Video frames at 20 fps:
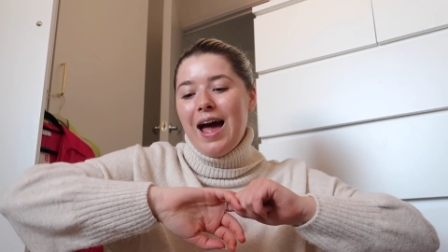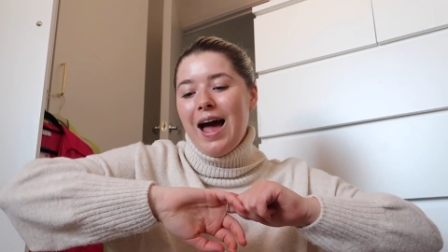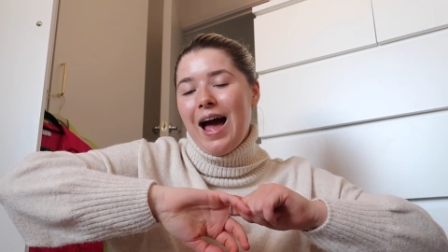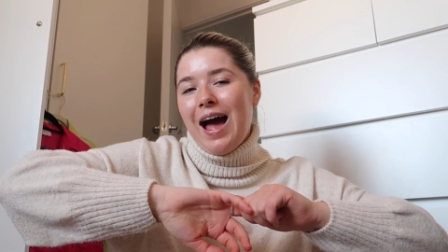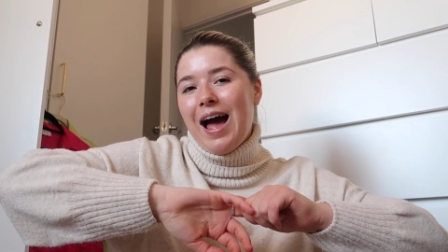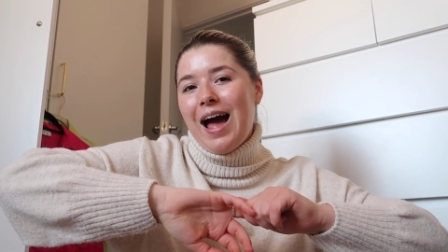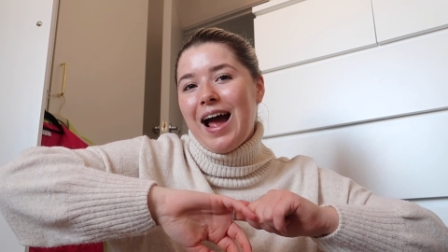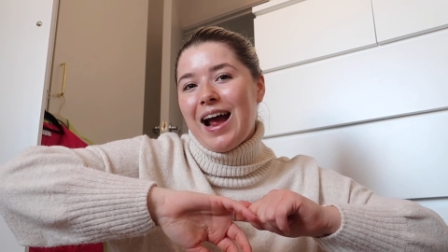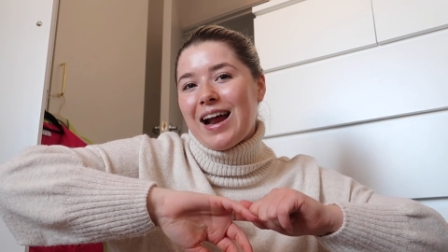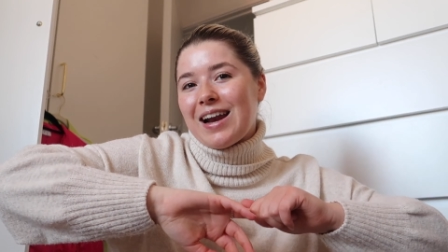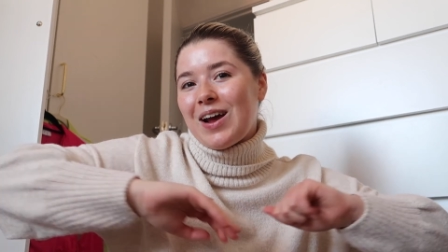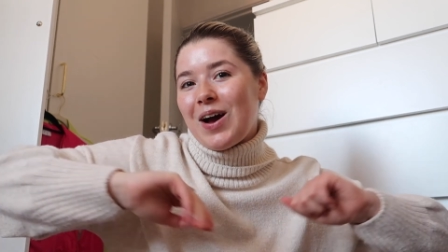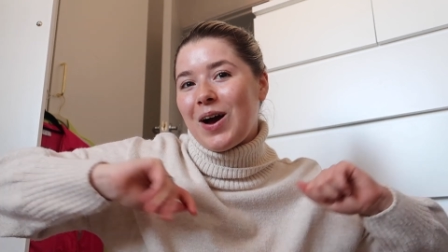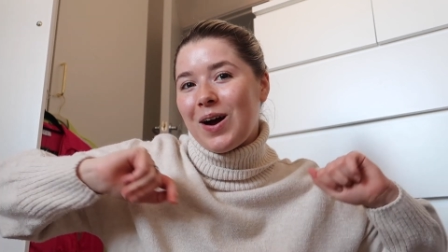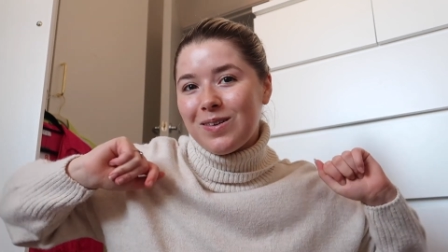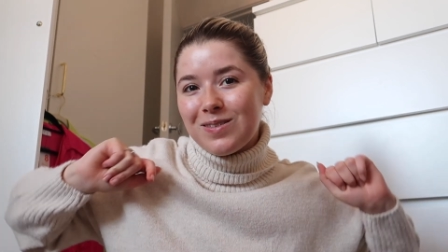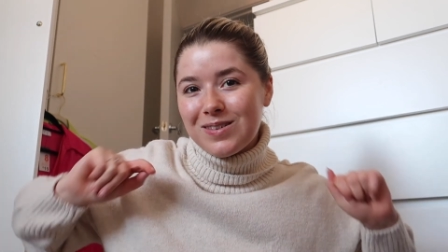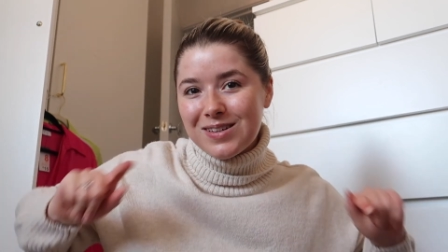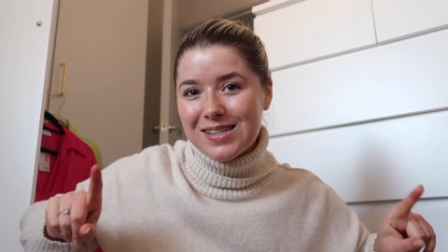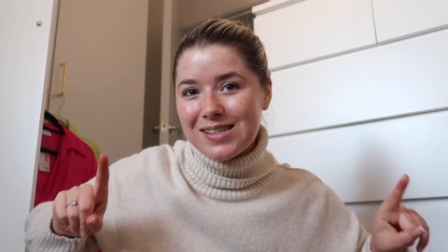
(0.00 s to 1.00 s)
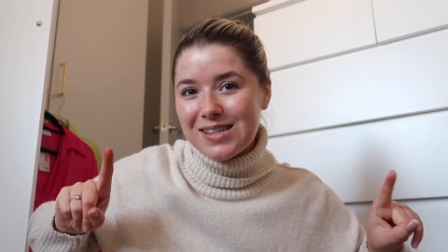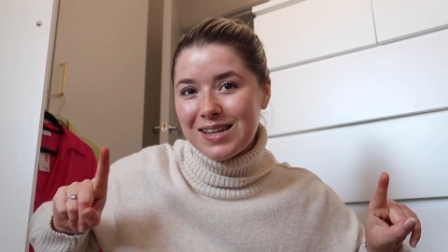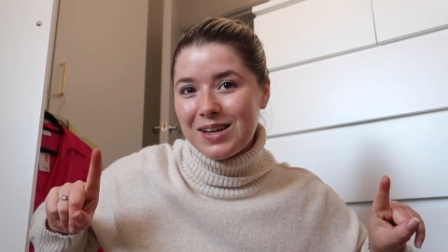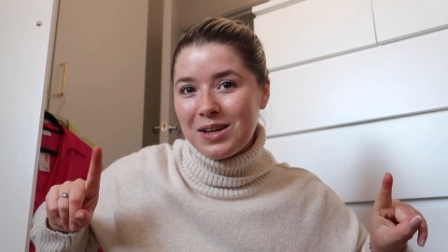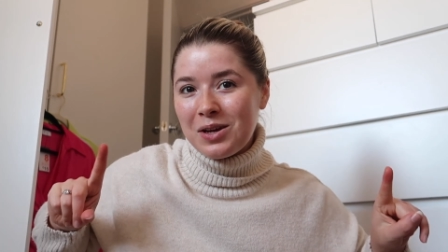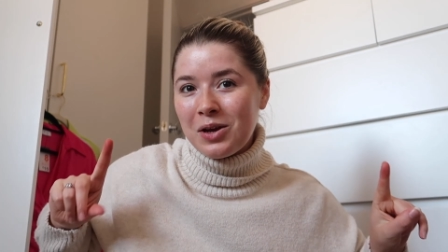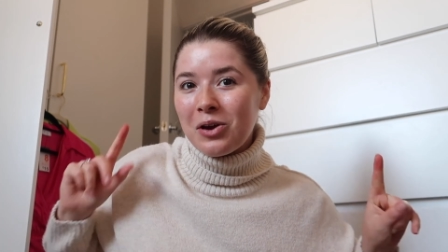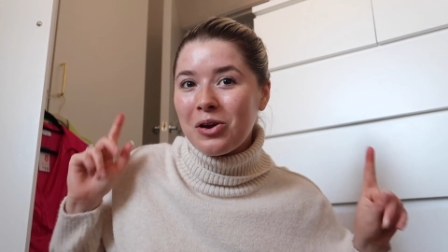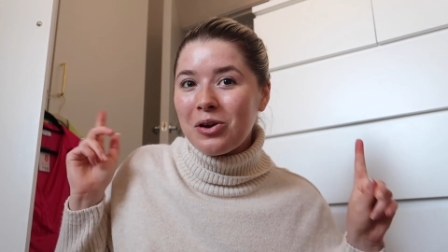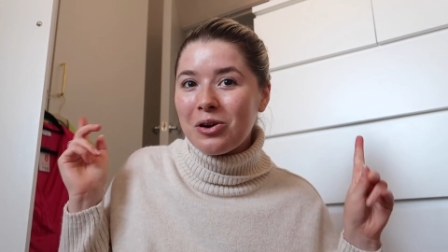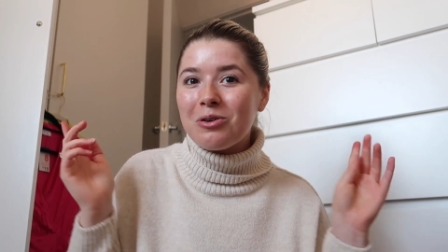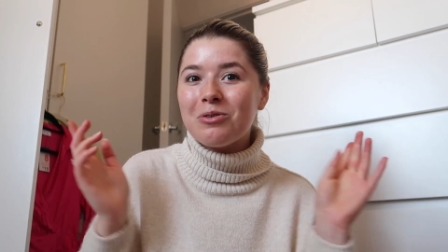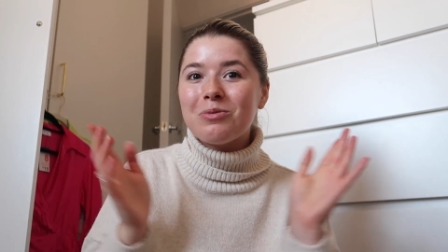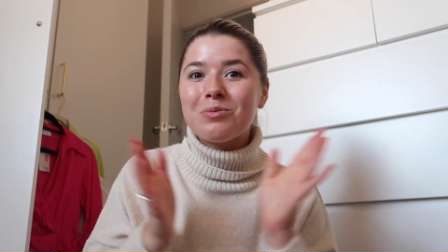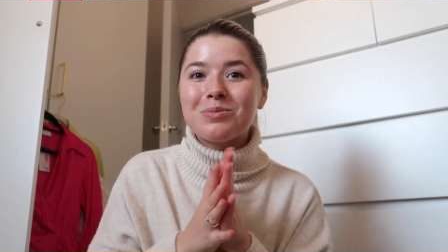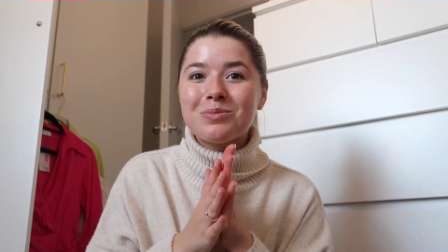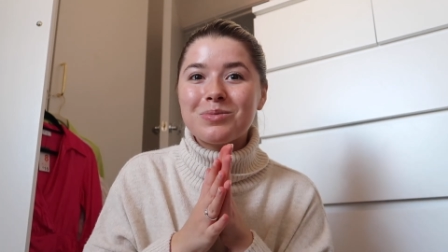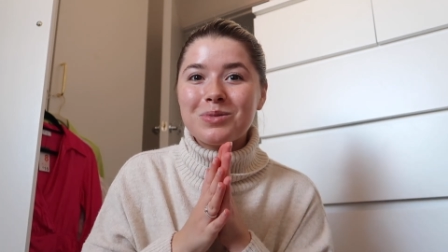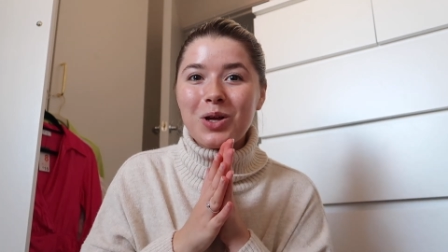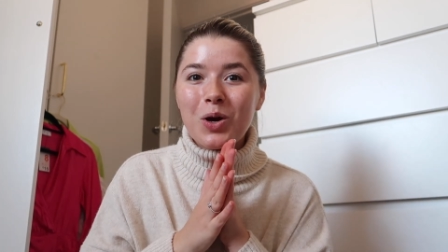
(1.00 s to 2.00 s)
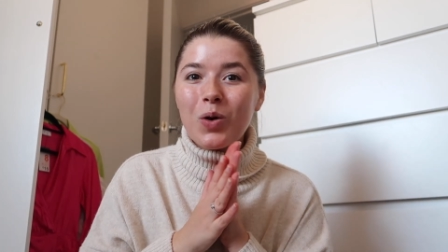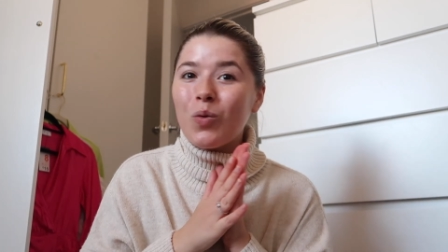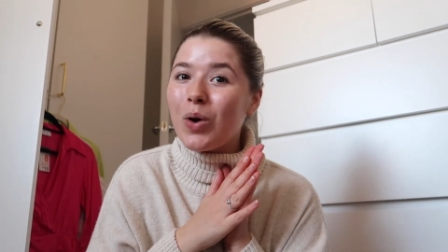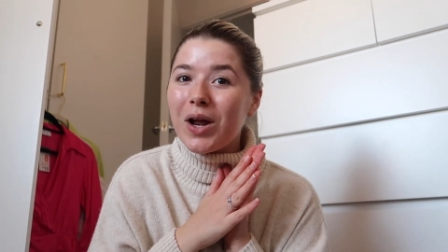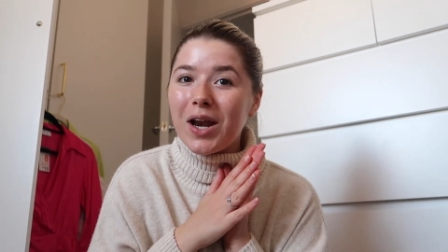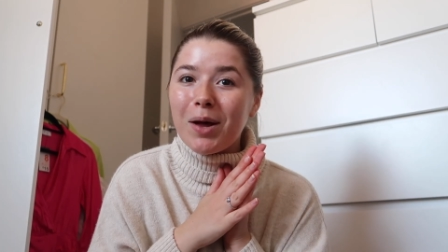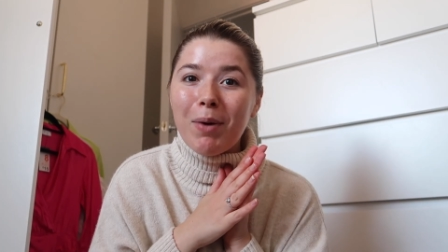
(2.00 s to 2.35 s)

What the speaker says: And I will see you when